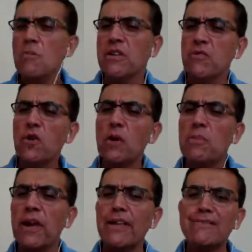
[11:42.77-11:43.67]
But if you
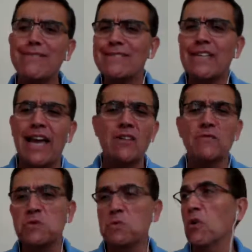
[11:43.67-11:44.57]
are playing this kind
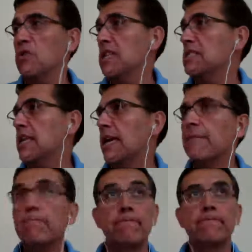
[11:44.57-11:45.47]
of sport, let's
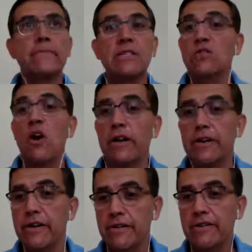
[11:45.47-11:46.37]
say soccer,